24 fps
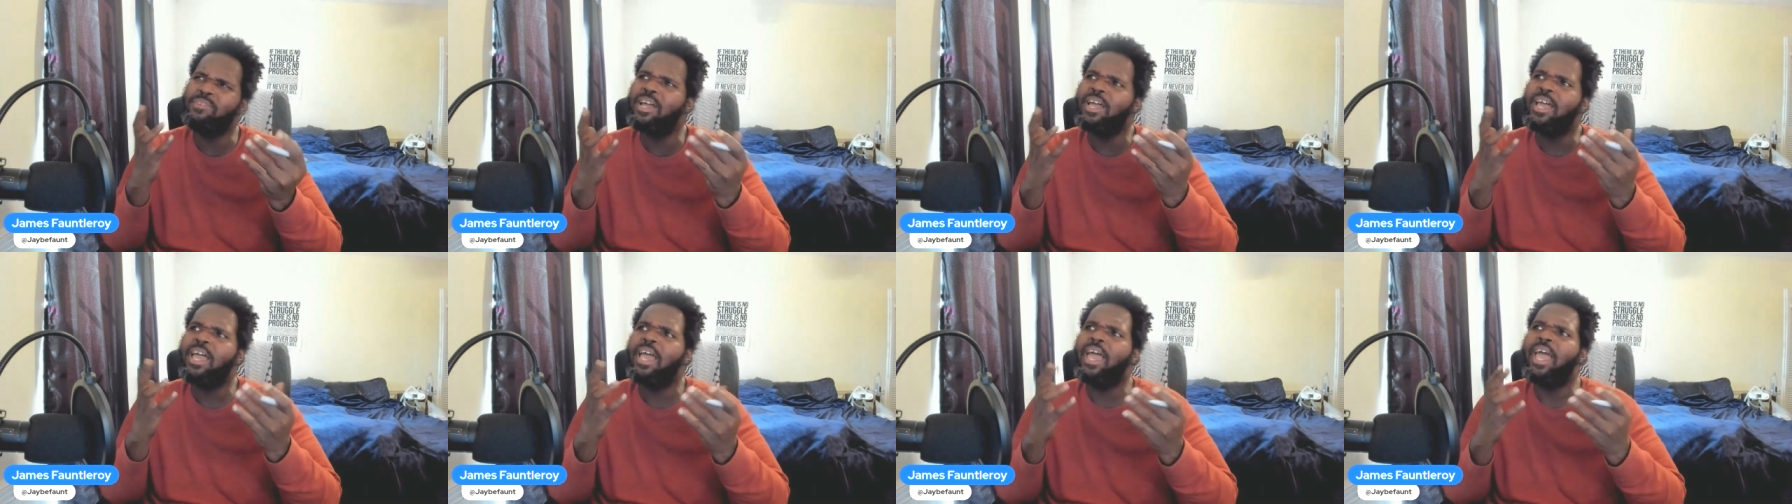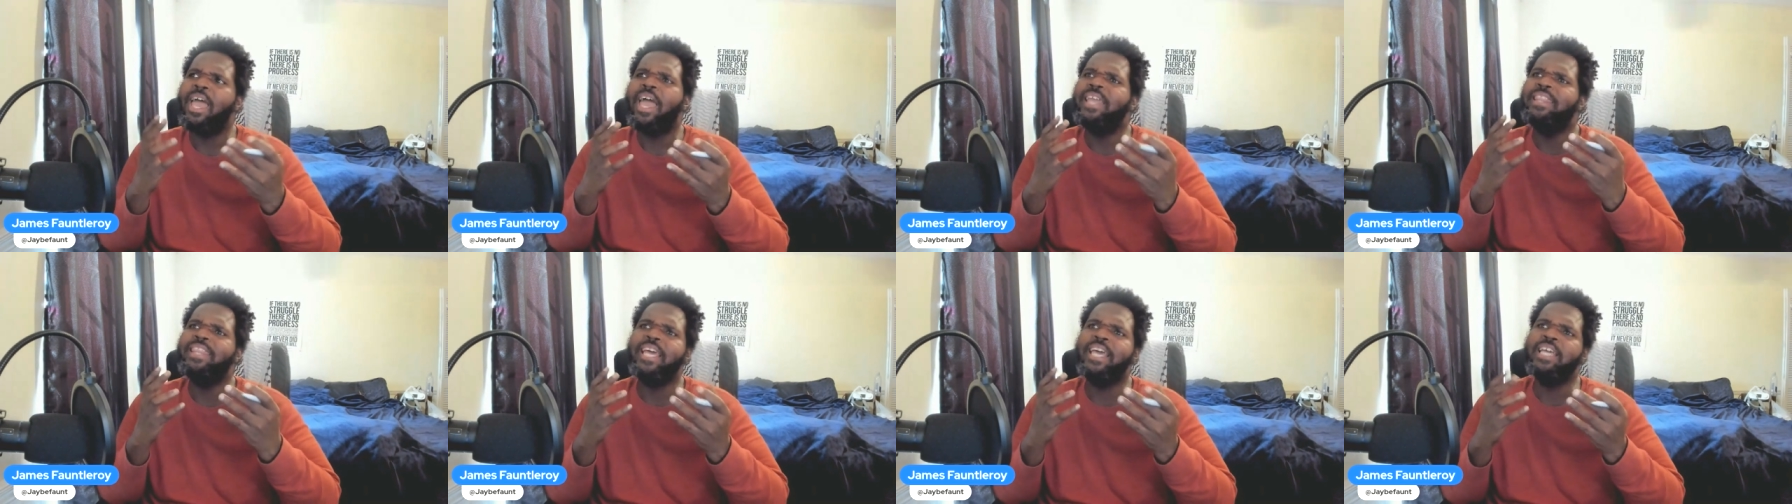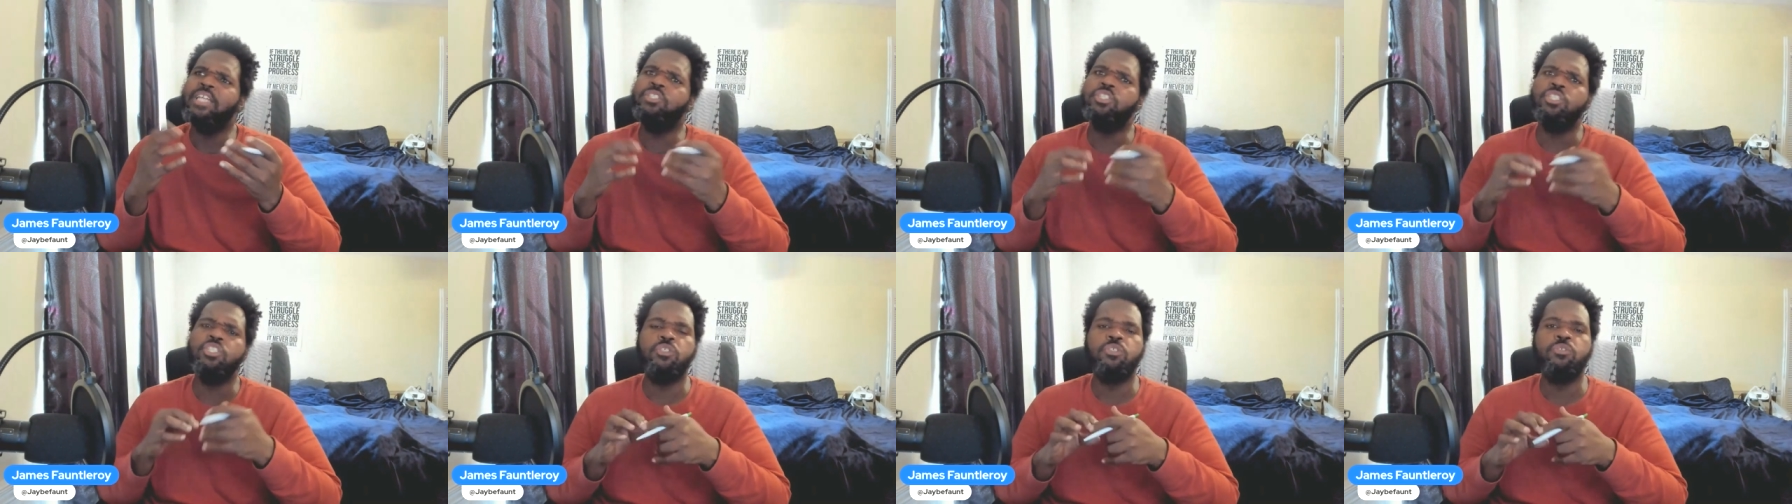Well,
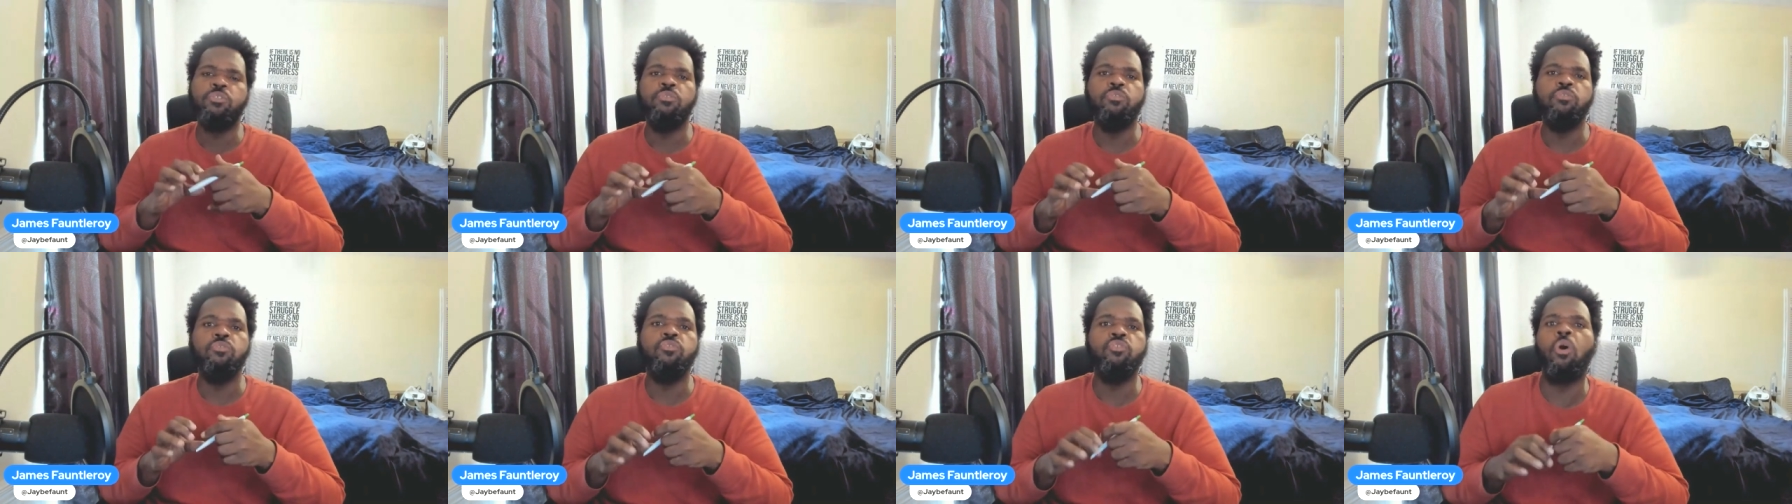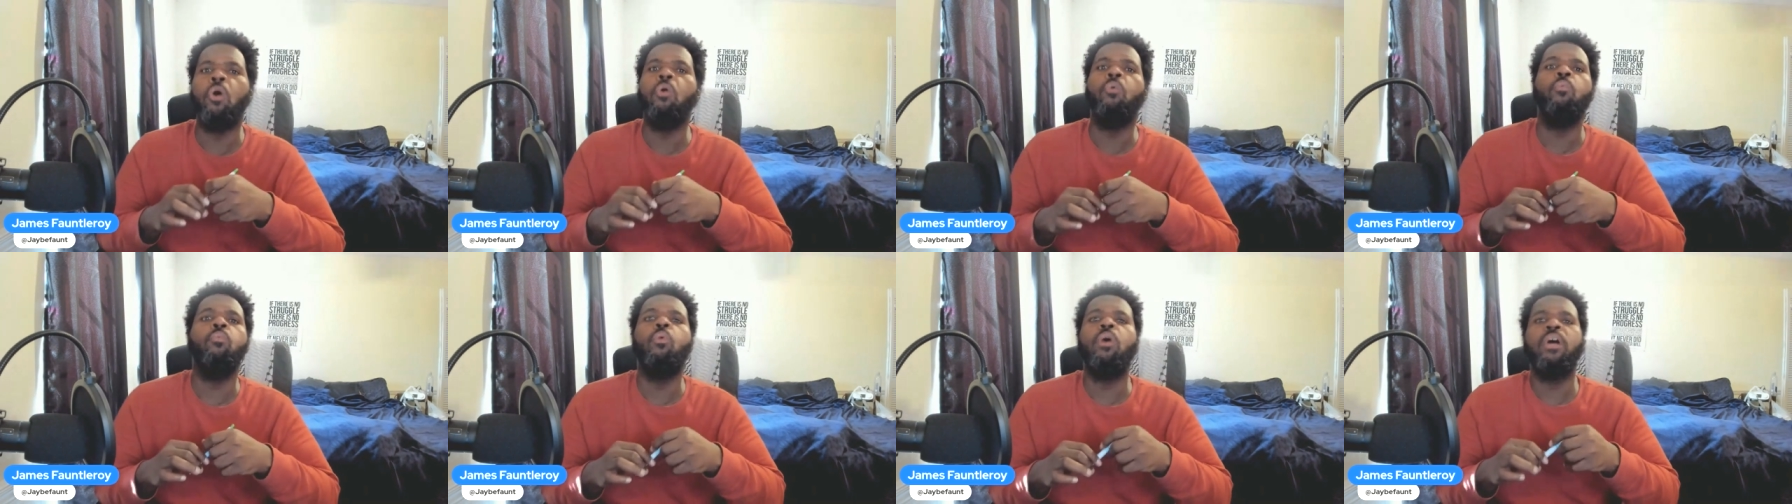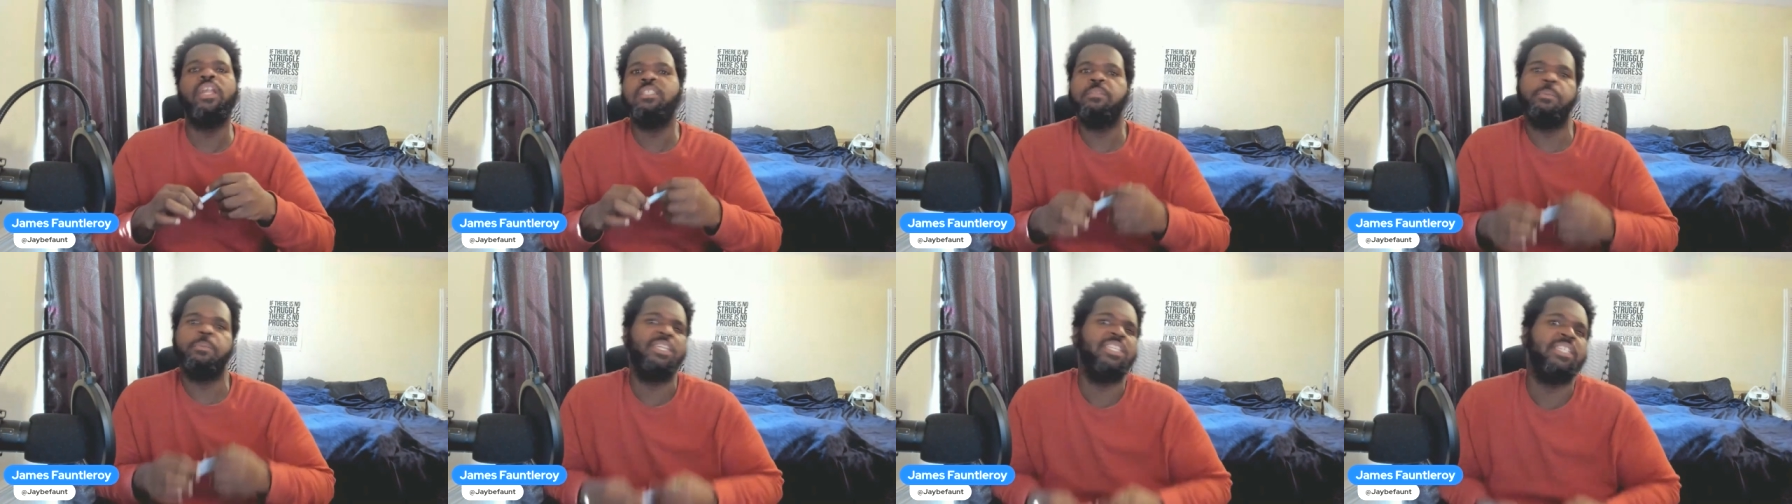they just don't
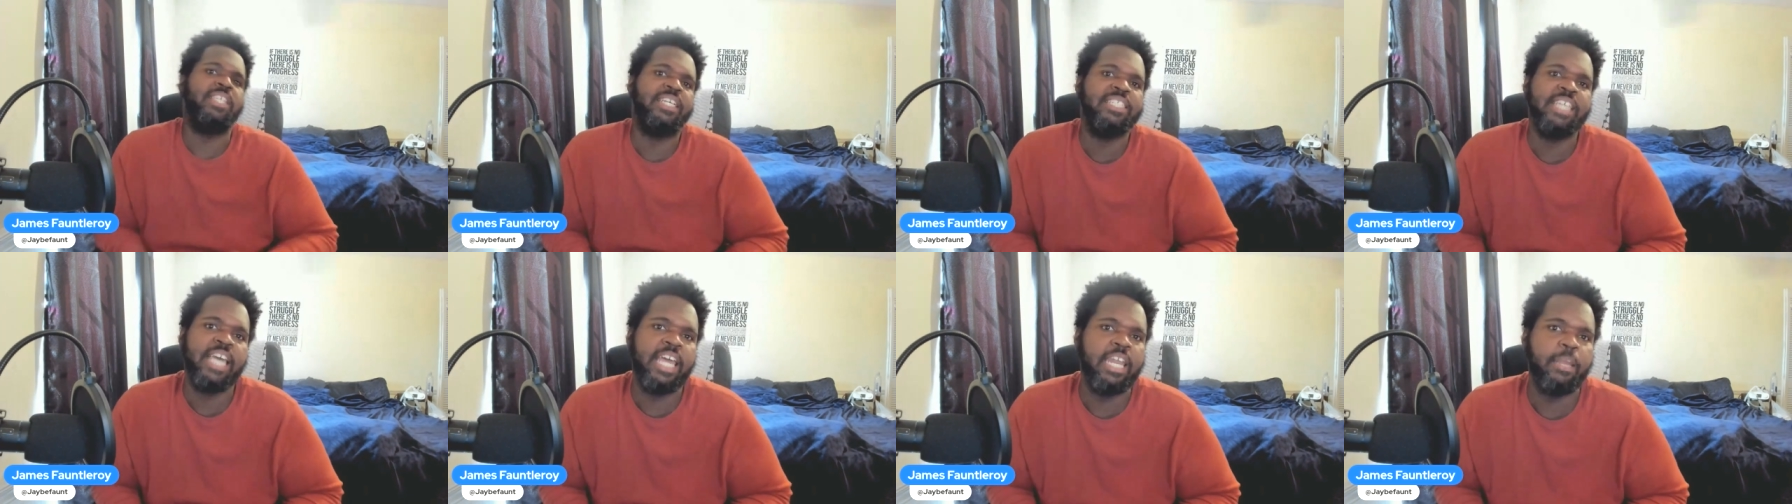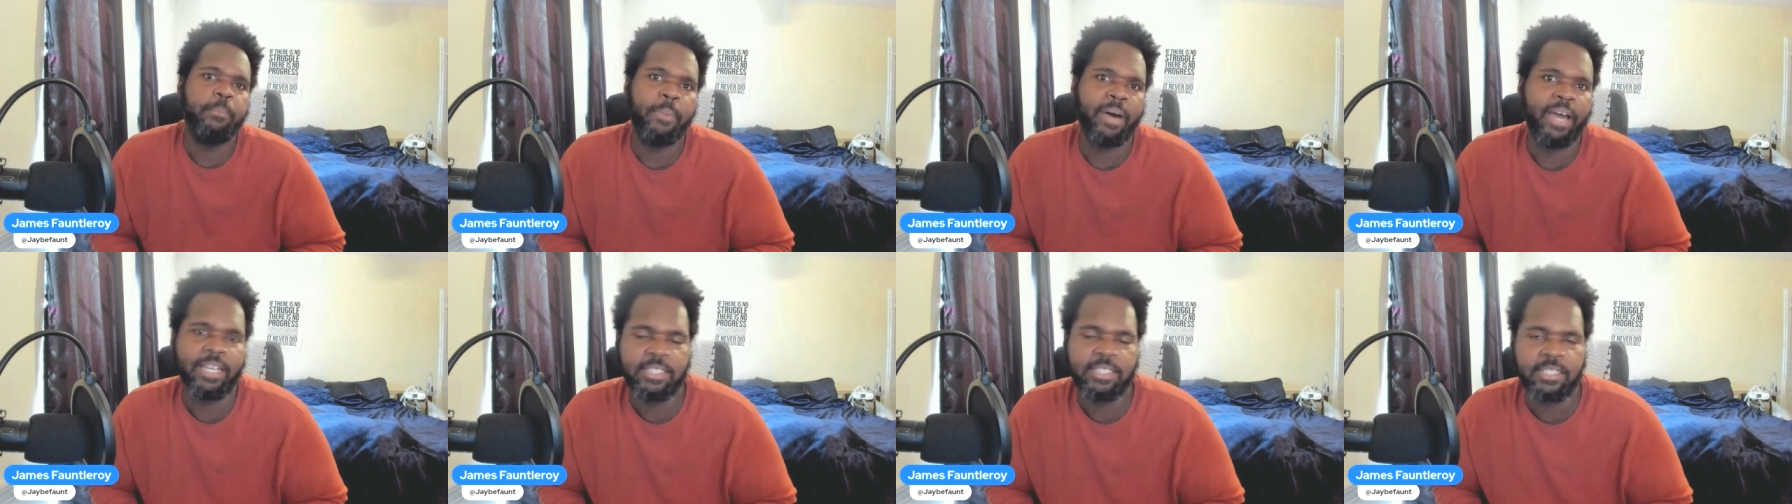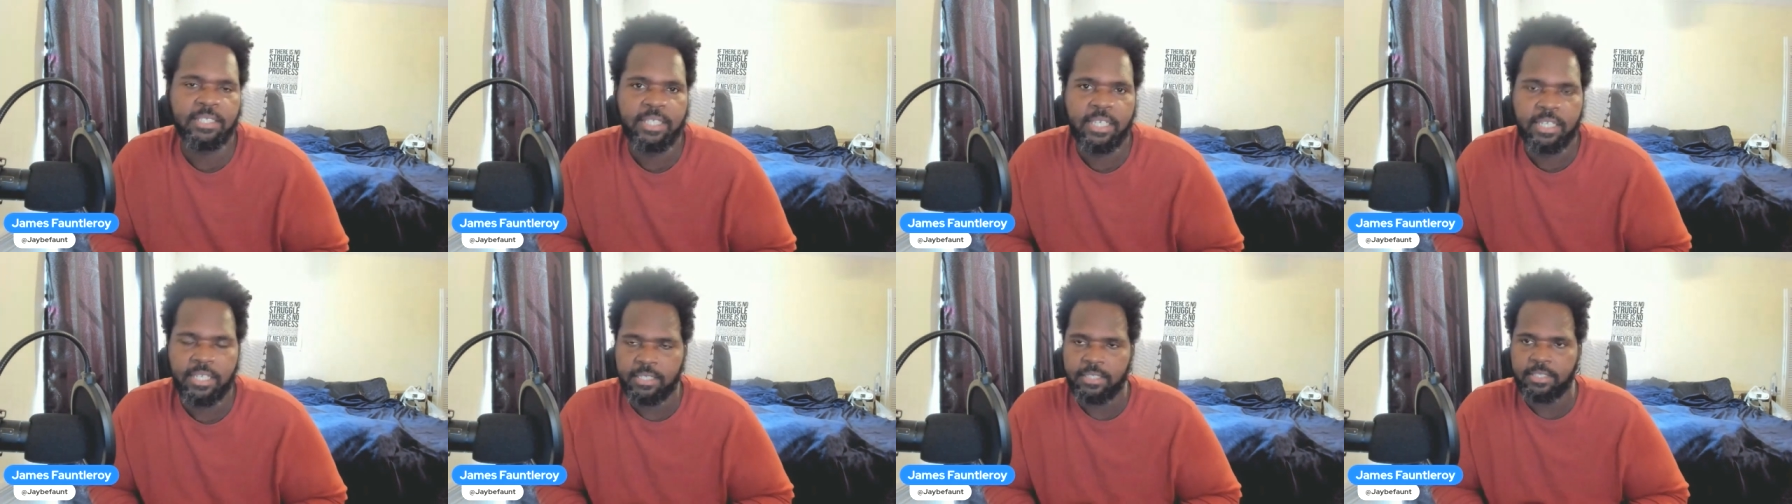want it to be dictated by the
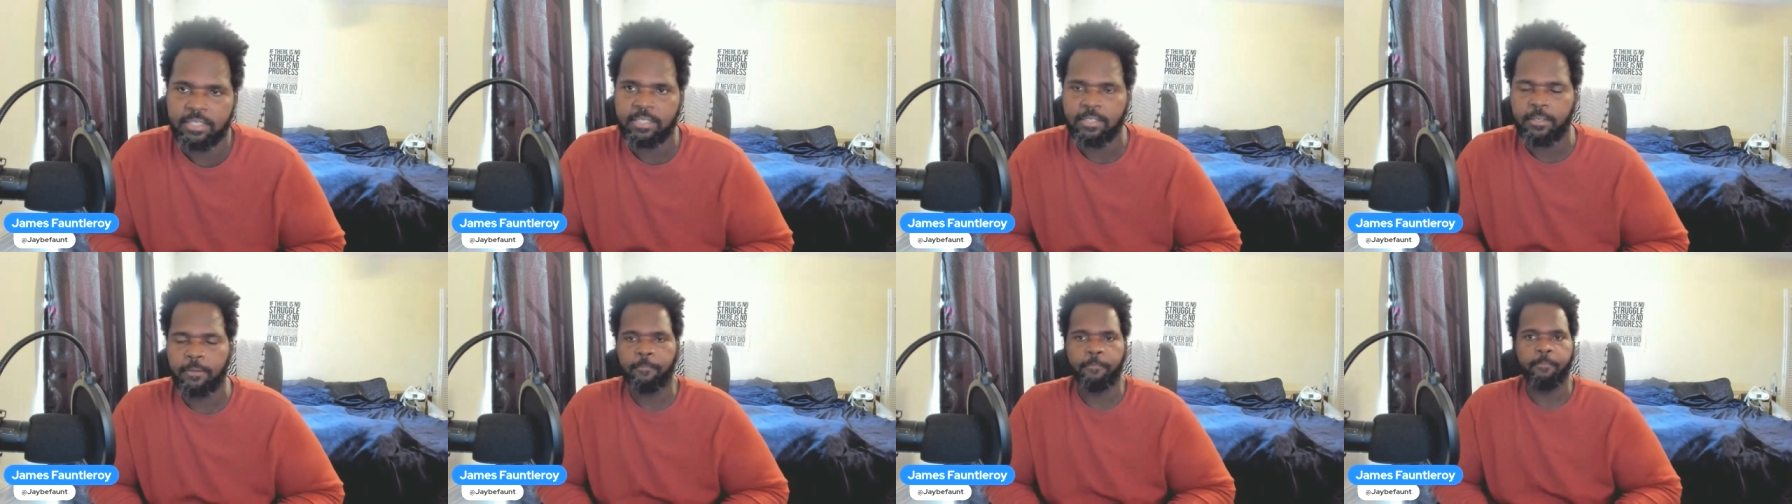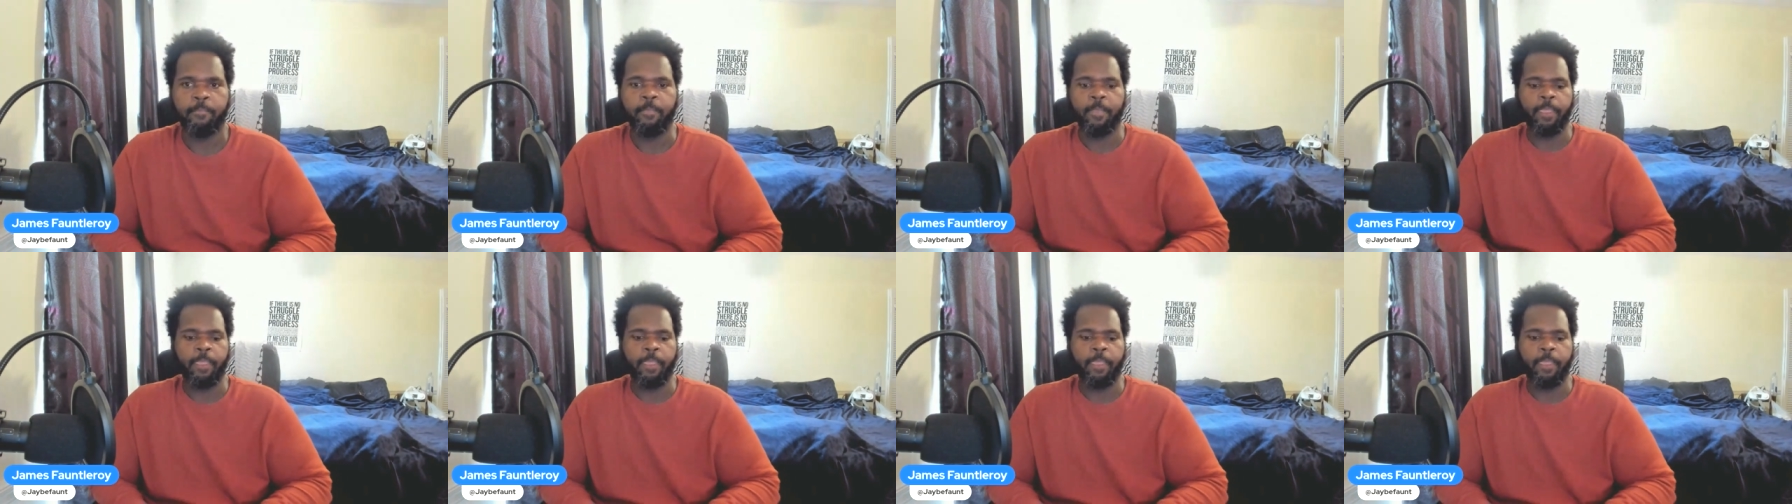cities."